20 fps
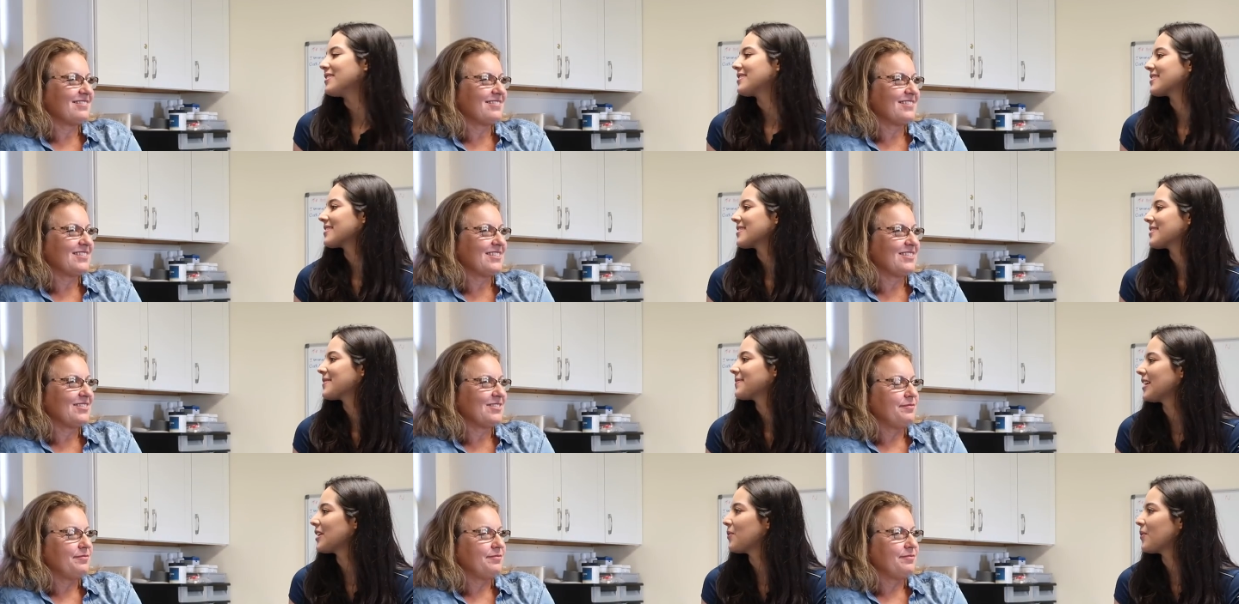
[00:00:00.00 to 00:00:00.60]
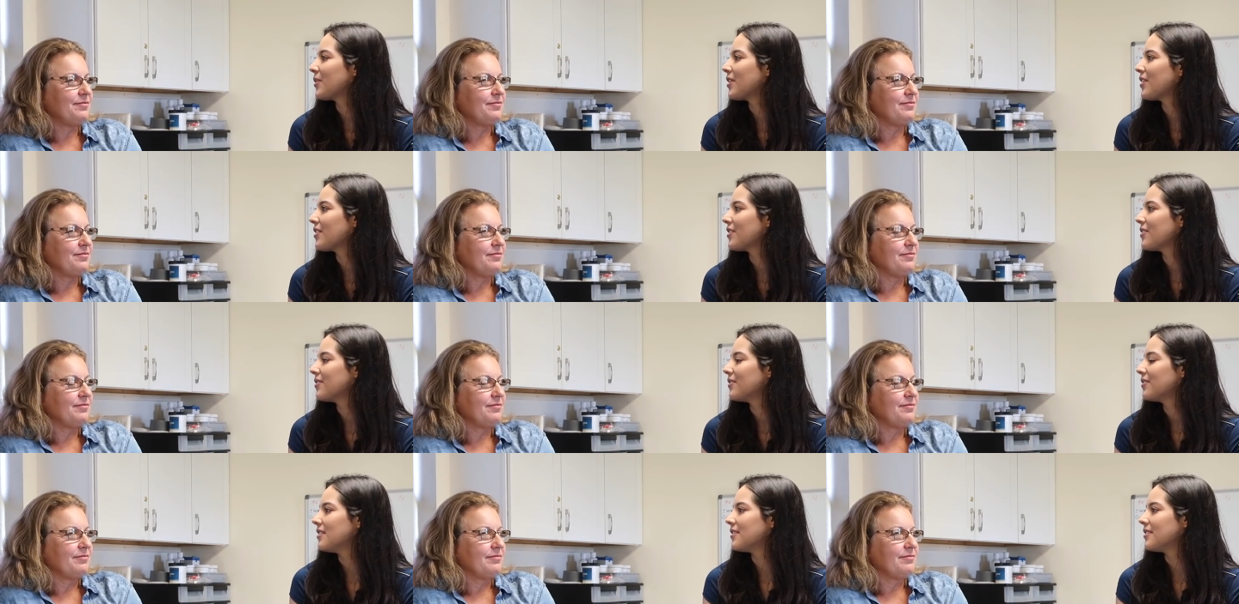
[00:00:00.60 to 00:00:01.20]
Speaker 1: risks like, what
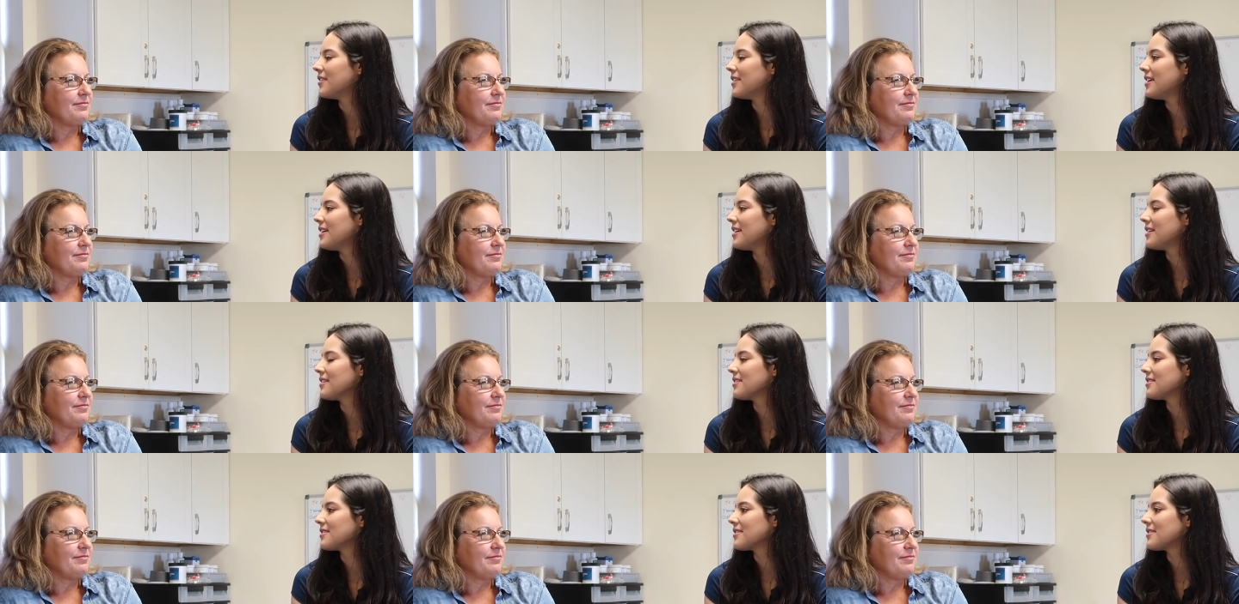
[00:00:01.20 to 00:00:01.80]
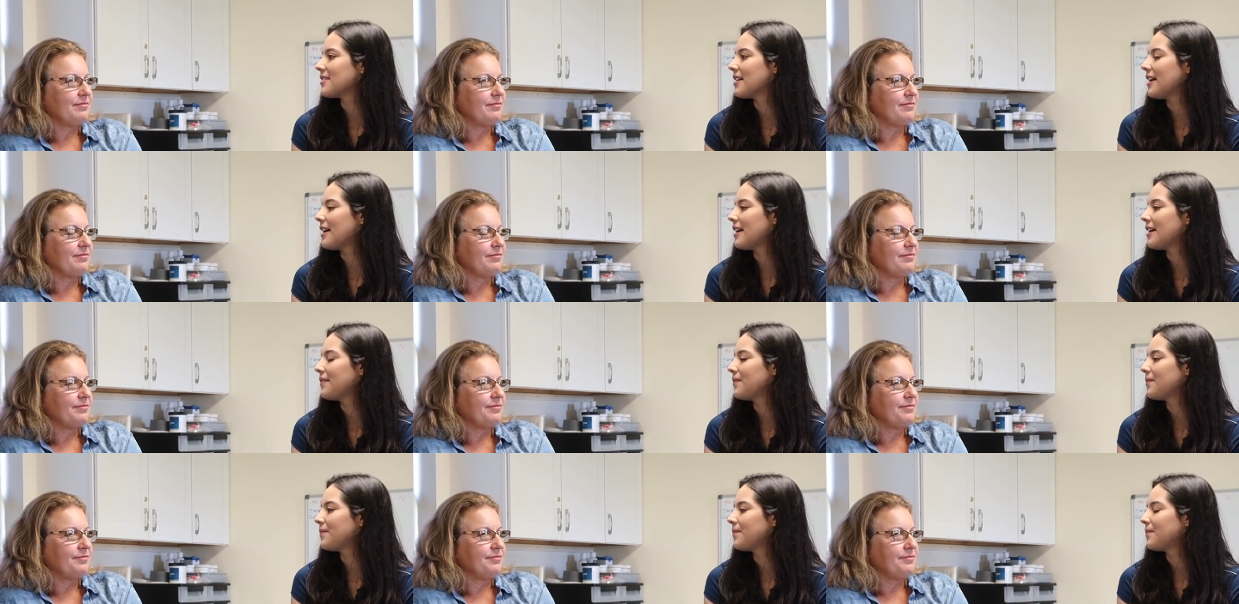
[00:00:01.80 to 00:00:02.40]
are the things
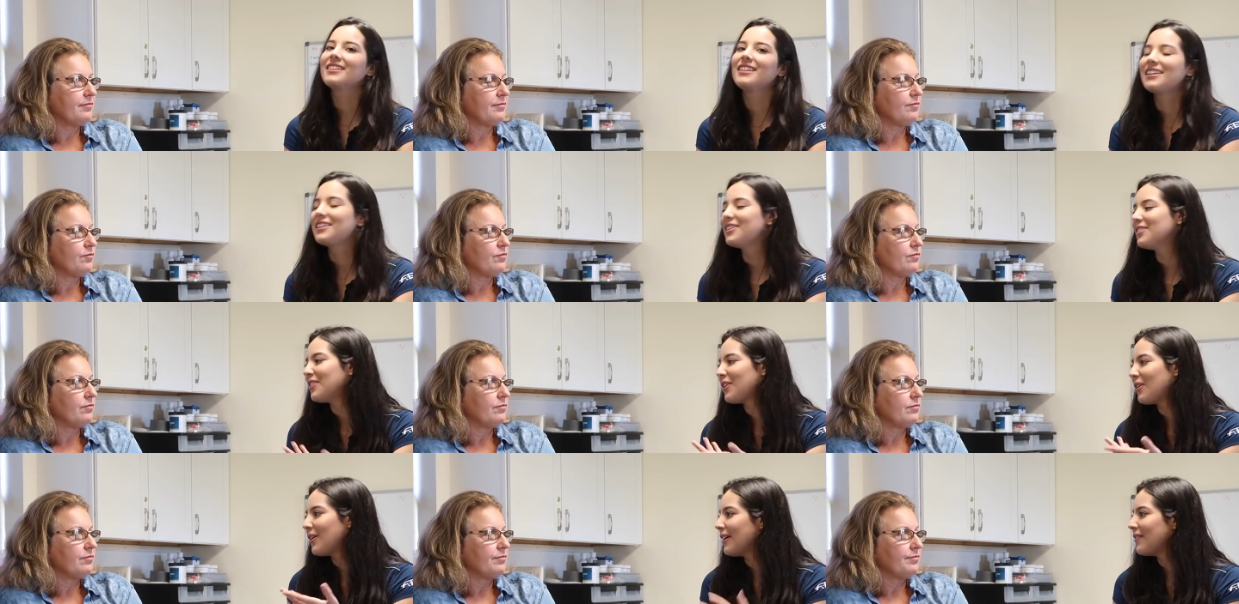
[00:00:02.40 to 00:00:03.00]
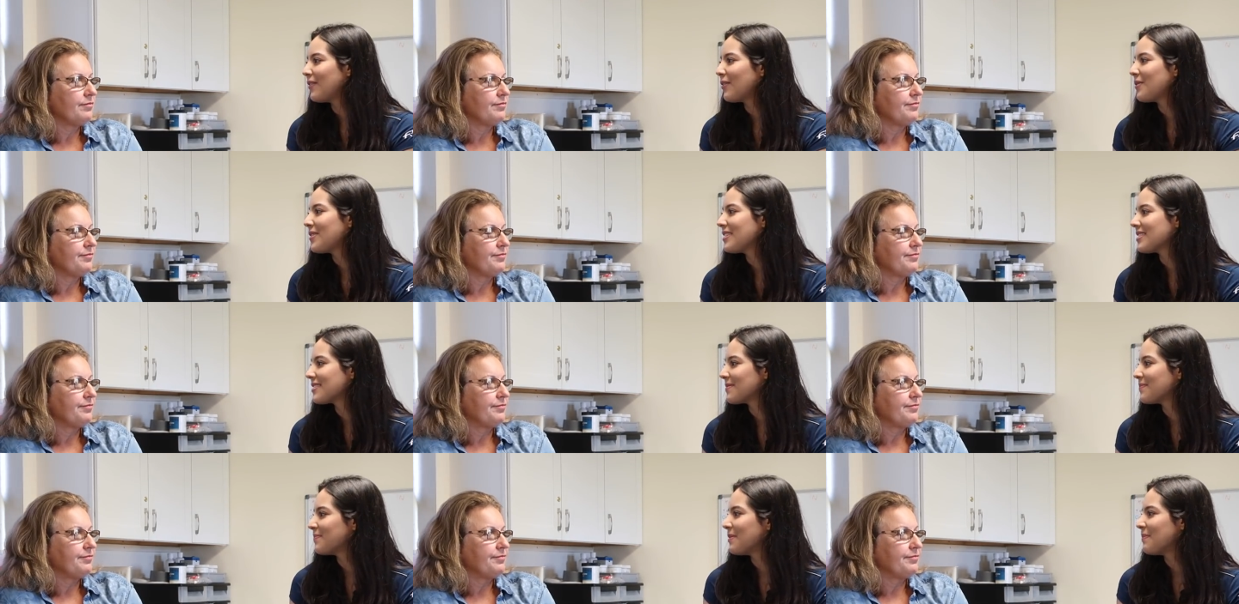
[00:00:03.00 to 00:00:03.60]
that, like, you know, I've
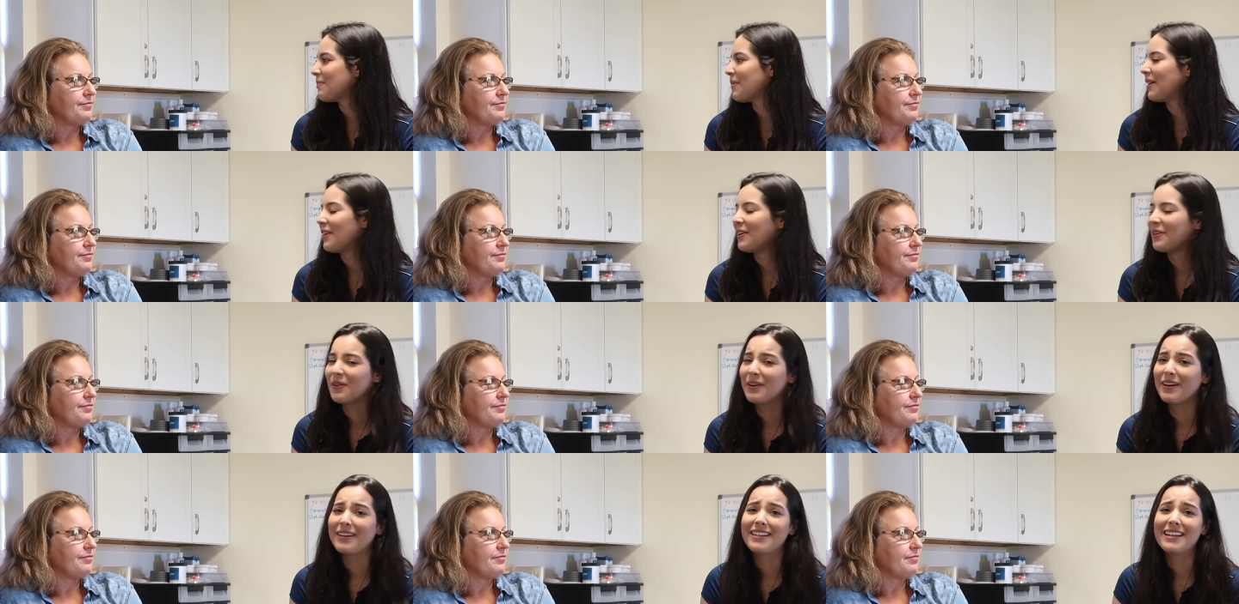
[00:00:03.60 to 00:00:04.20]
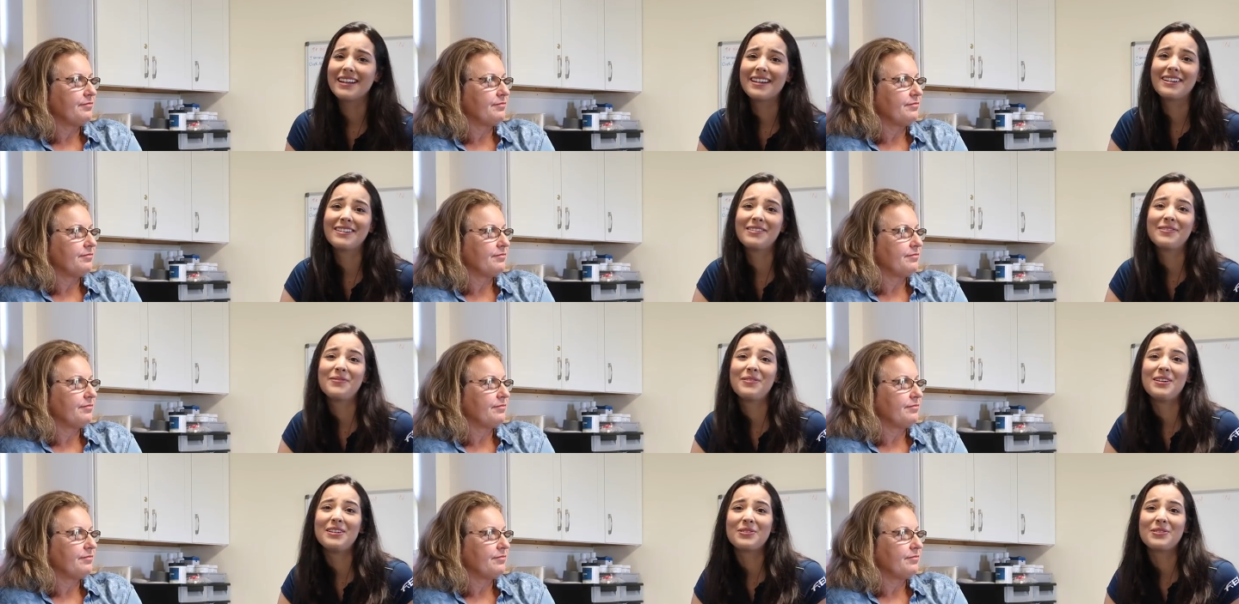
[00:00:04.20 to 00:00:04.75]
always been paranoid, like,